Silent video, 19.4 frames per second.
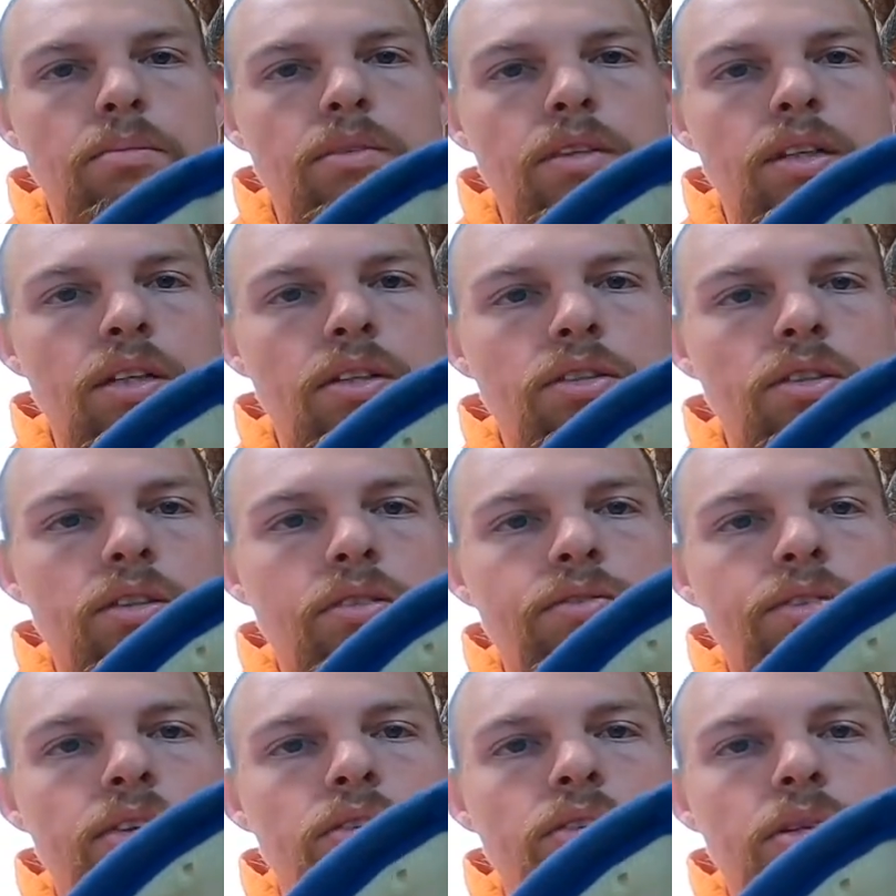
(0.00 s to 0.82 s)
There's
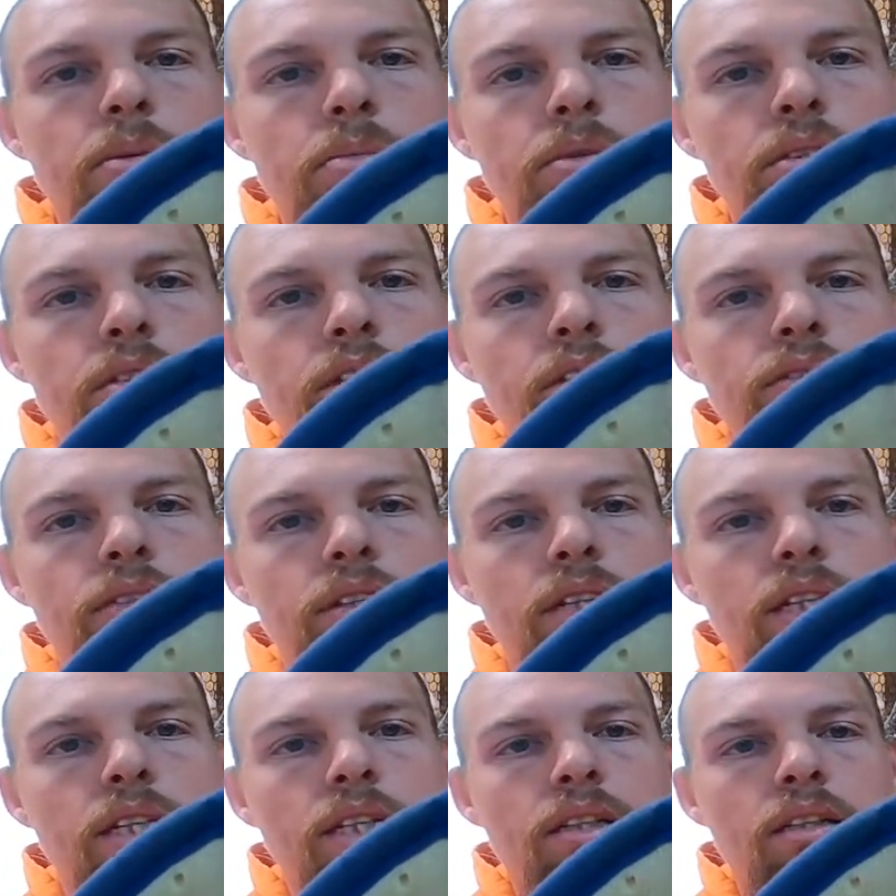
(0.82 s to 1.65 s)
the phone number and stuff
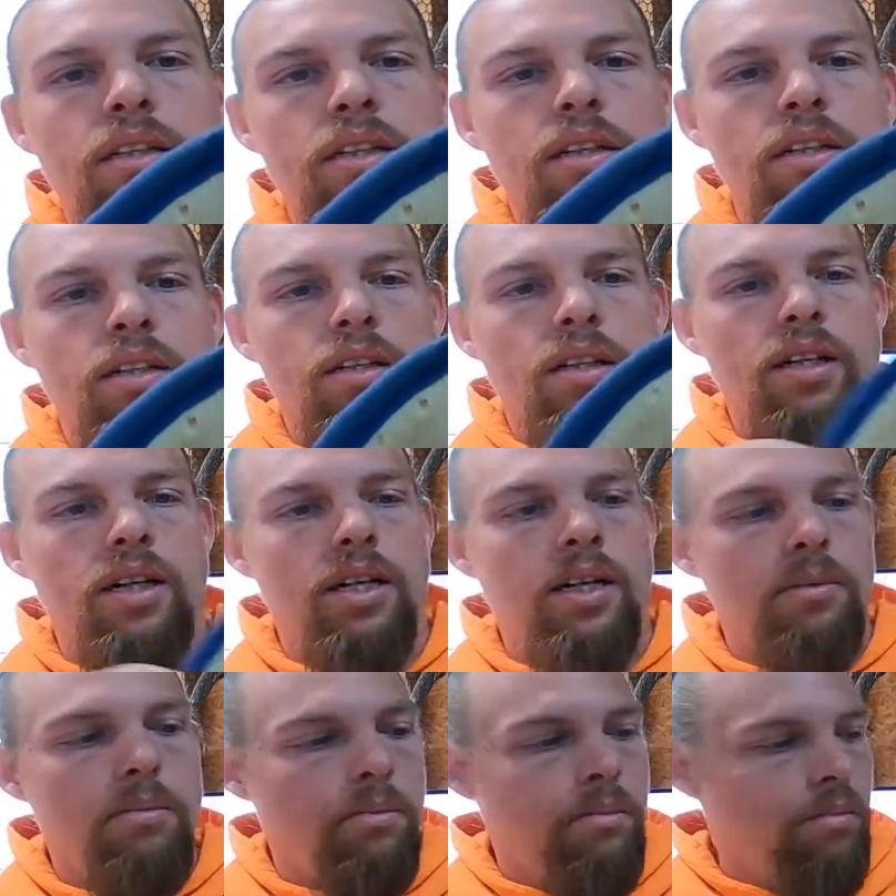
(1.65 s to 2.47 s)
again.
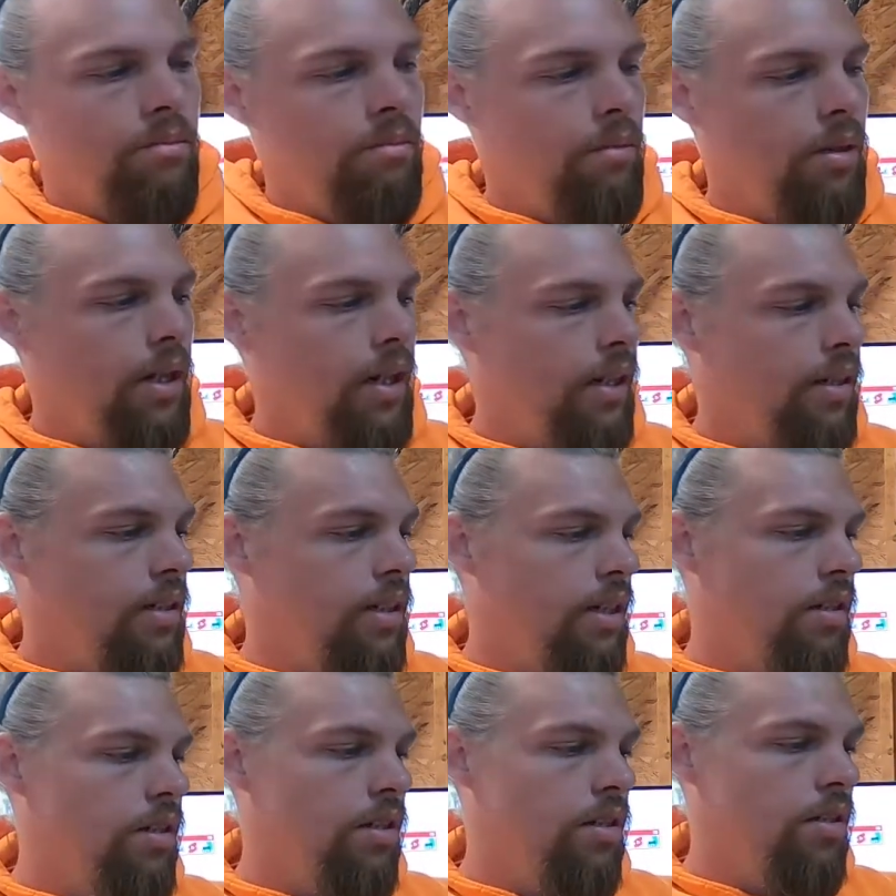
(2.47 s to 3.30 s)
But like I
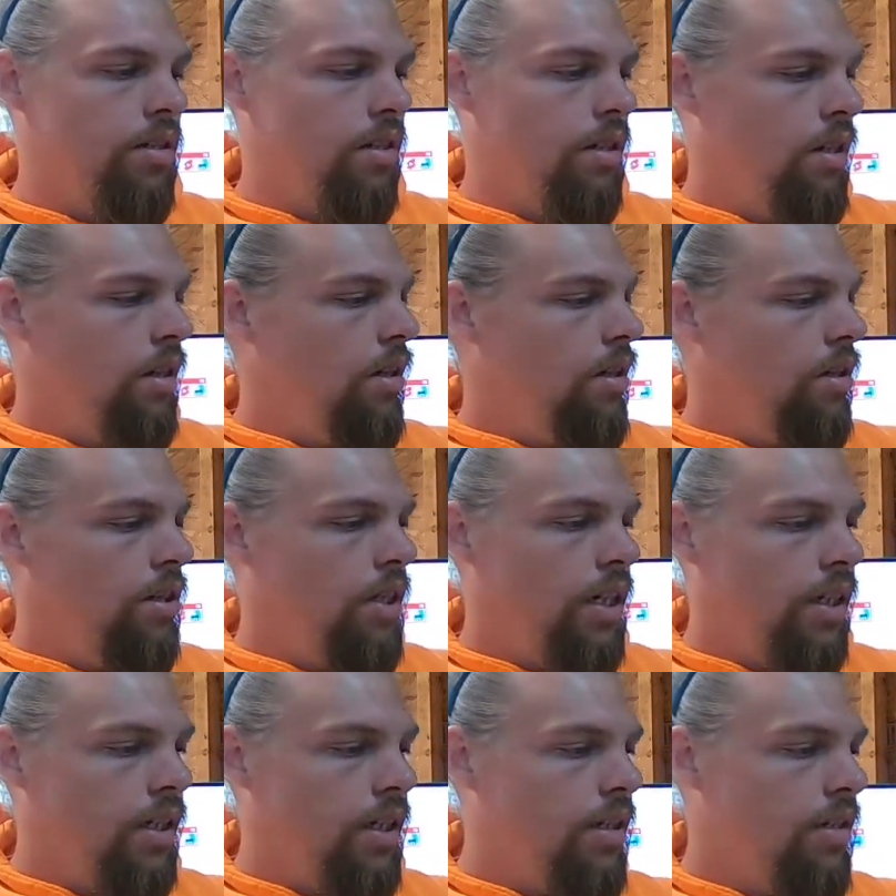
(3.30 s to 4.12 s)
said, just
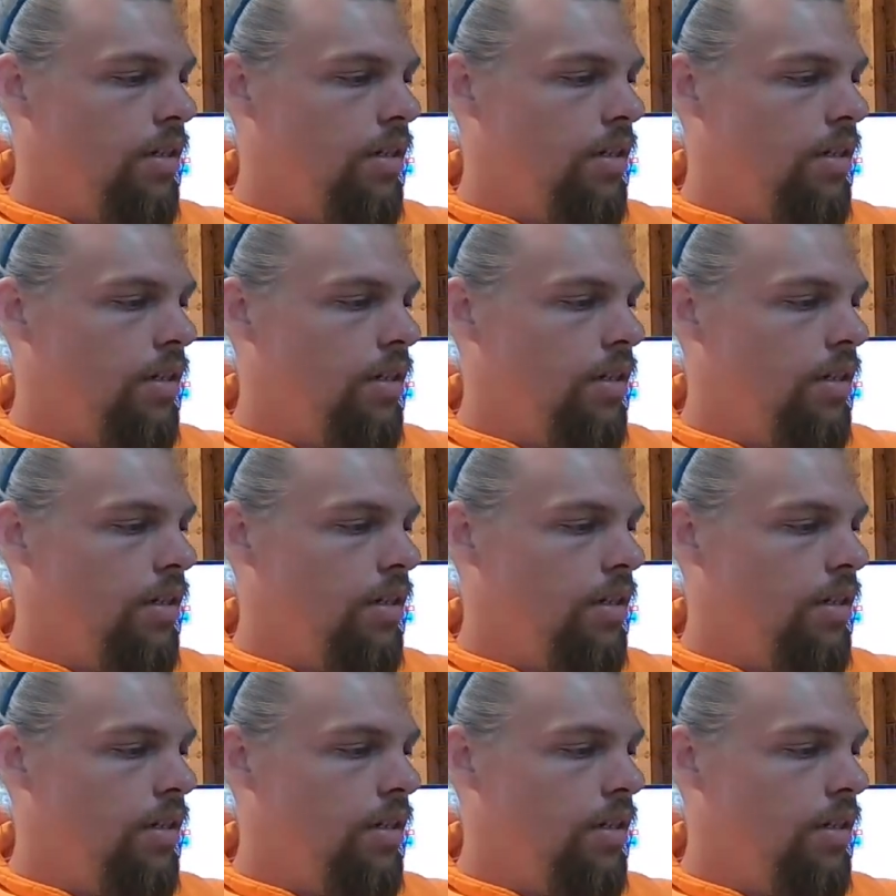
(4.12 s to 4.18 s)
check